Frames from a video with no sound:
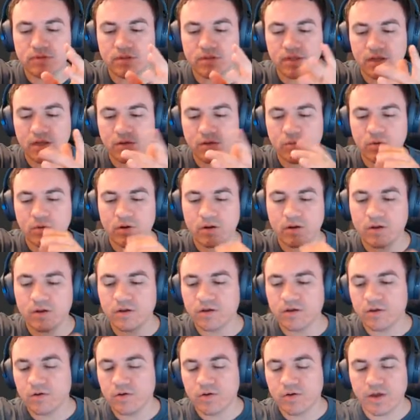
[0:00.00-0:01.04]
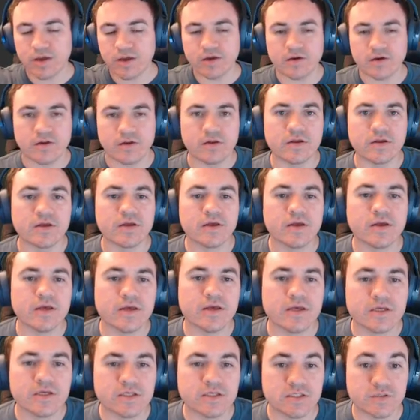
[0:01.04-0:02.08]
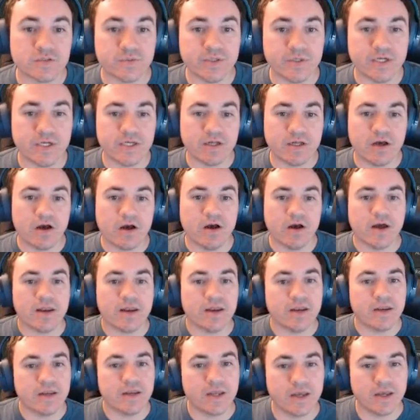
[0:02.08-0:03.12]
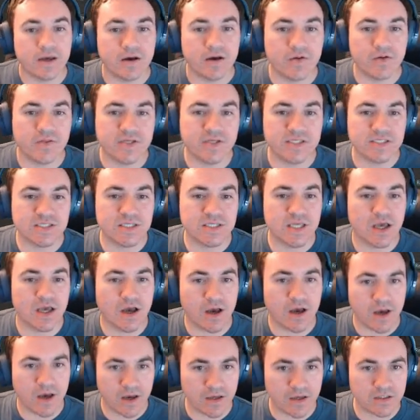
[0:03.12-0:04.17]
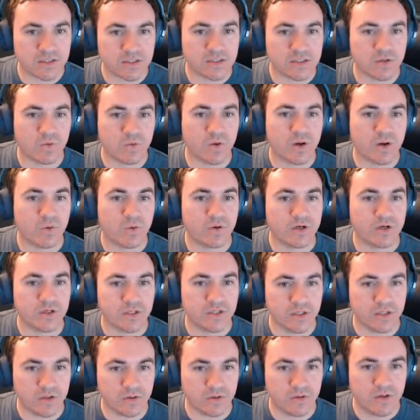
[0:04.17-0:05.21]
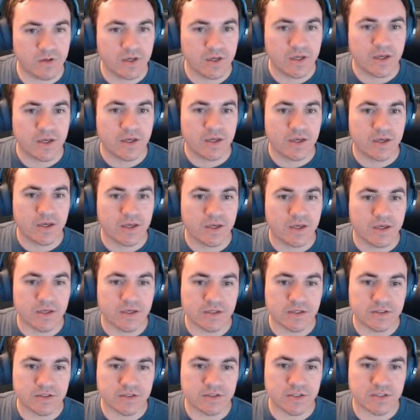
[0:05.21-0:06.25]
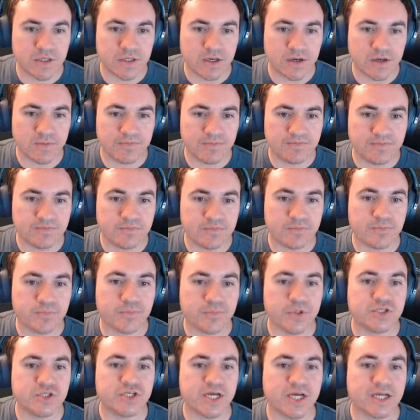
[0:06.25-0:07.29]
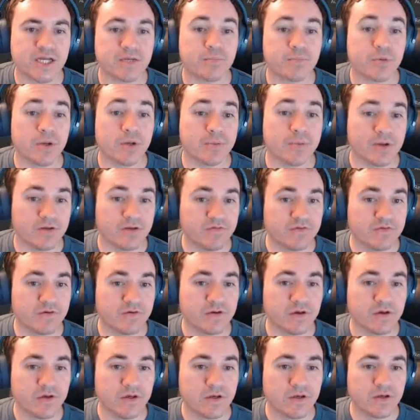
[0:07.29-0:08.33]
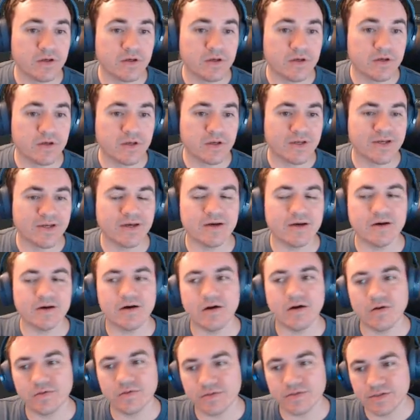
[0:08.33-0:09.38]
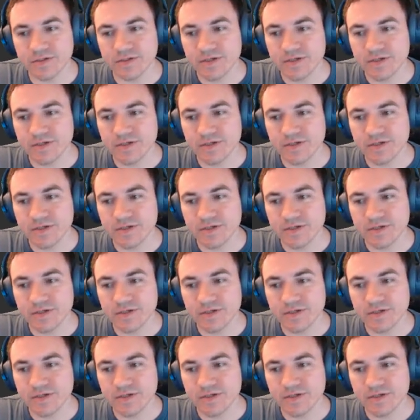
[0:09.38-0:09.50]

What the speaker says: that'll work. Okay, good. Sweet. Now this is the eye, so what I want to do is project primitive. Oh,